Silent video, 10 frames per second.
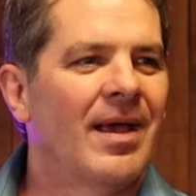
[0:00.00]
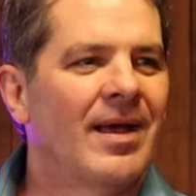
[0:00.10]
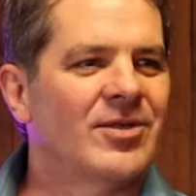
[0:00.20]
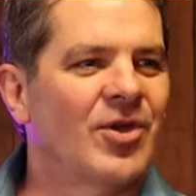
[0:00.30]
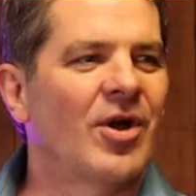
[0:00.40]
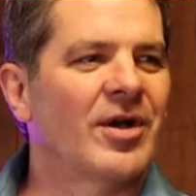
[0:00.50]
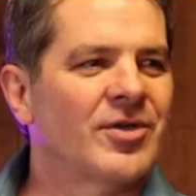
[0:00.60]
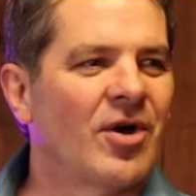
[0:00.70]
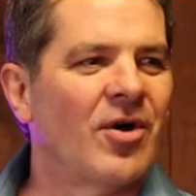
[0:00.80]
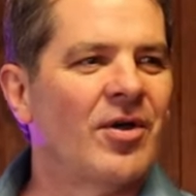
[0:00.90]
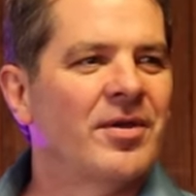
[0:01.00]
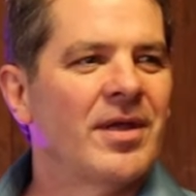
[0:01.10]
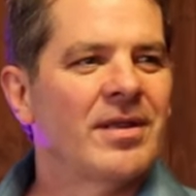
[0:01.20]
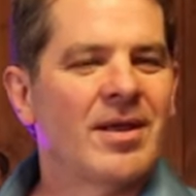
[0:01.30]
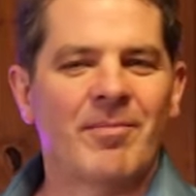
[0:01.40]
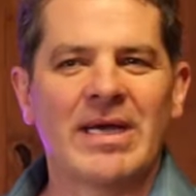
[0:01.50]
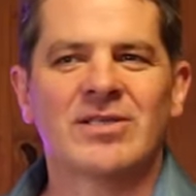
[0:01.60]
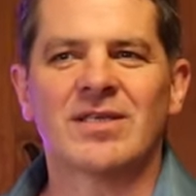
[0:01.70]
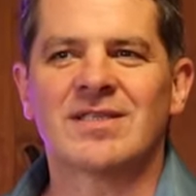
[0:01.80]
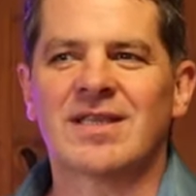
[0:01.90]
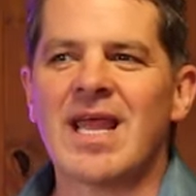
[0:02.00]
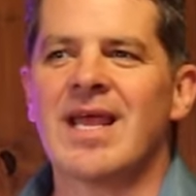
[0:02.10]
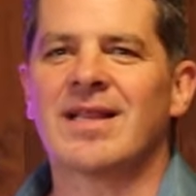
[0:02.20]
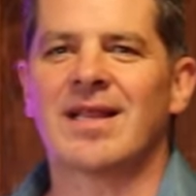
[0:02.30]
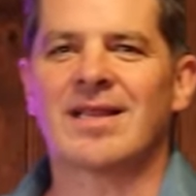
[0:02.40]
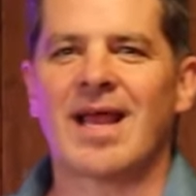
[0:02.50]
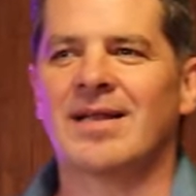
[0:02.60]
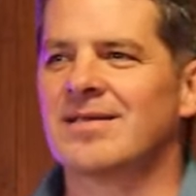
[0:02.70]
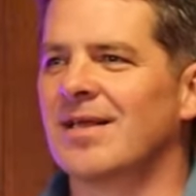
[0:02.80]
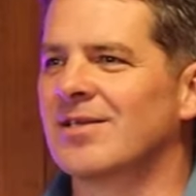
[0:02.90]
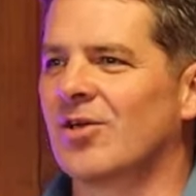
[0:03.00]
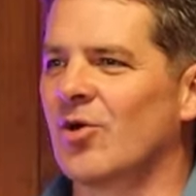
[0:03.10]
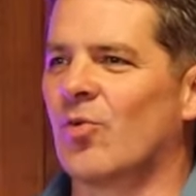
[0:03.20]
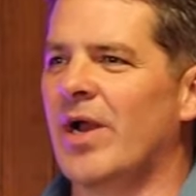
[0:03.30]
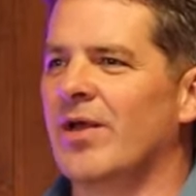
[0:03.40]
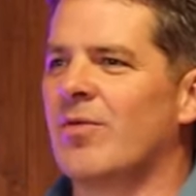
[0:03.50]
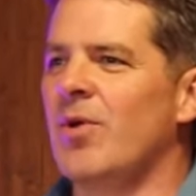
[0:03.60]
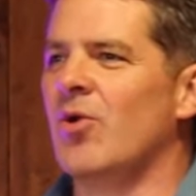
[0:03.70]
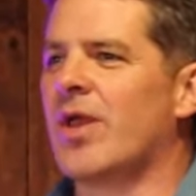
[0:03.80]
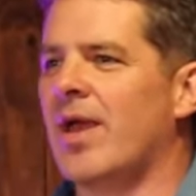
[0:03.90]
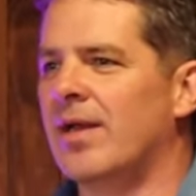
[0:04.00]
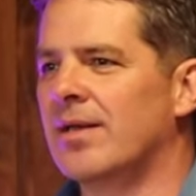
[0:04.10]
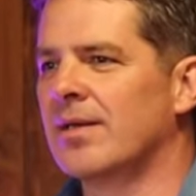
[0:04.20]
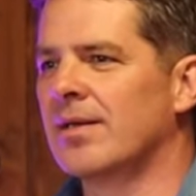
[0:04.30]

as a young adult, that makes us think that that is a good way to communicate?